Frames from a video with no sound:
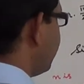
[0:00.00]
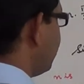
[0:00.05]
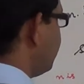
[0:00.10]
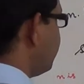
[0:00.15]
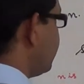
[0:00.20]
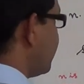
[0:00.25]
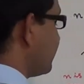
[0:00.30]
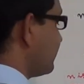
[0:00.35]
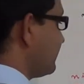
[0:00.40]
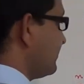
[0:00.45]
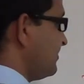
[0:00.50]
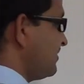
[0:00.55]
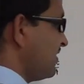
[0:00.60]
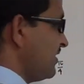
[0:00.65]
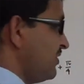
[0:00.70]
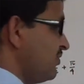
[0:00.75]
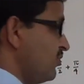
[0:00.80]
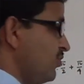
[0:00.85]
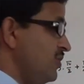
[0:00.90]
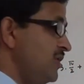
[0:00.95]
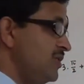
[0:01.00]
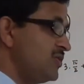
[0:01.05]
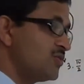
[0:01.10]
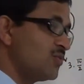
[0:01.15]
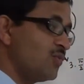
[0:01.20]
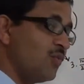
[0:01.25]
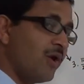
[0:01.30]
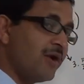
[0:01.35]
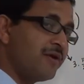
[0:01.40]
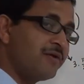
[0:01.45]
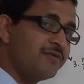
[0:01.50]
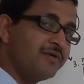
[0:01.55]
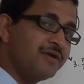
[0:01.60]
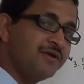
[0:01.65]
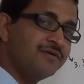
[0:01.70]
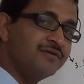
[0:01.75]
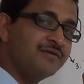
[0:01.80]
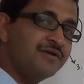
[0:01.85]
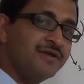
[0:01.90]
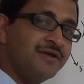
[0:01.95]
2 plus theta, in which
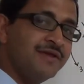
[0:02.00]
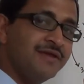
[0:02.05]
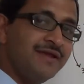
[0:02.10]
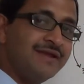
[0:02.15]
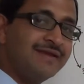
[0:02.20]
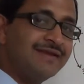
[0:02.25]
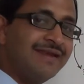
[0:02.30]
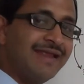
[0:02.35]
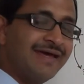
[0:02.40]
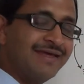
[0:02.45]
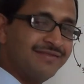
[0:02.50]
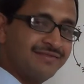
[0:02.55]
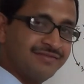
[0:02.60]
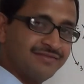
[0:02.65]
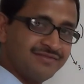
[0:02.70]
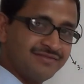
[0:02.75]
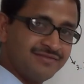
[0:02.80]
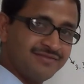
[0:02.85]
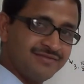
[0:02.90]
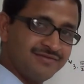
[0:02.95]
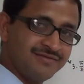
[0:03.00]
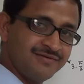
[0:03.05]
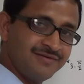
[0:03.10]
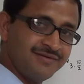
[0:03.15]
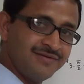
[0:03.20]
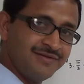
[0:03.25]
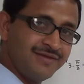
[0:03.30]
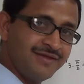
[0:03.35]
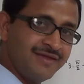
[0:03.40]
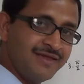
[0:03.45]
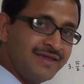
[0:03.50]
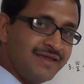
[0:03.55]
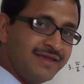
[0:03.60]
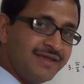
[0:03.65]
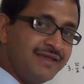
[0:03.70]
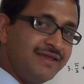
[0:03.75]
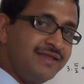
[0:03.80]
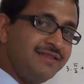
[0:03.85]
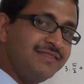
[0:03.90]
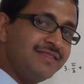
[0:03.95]
quadrant it lies.
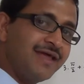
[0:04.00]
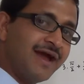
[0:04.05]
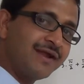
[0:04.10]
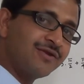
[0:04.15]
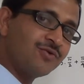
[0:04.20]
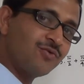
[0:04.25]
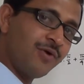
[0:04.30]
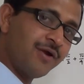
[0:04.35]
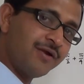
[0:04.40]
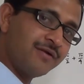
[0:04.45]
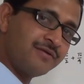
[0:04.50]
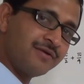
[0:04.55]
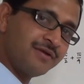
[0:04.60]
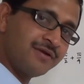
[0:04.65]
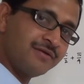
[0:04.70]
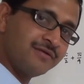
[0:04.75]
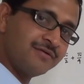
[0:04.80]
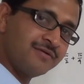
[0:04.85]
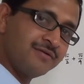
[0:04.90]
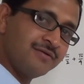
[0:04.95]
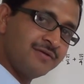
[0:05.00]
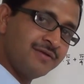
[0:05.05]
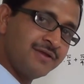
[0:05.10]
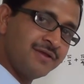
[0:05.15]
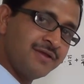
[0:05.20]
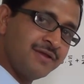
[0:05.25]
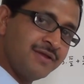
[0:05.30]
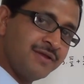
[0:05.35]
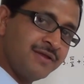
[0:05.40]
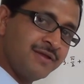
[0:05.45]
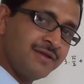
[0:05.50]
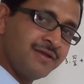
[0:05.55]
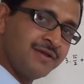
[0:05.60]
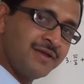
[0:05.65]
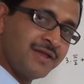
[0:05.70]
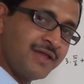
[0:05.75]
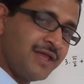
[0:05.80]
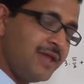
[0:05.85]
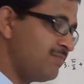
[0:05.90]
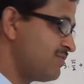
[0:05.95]
In that quadrant,
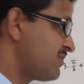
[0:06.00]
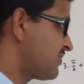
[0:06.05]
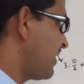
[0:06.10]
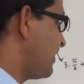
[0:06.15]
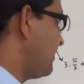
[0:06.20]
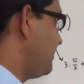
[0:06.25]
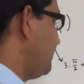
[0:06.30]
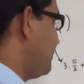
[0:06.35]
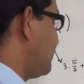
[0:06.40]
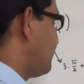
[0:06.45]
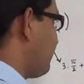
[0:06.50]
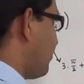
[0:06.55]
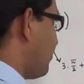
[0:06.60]
if sine is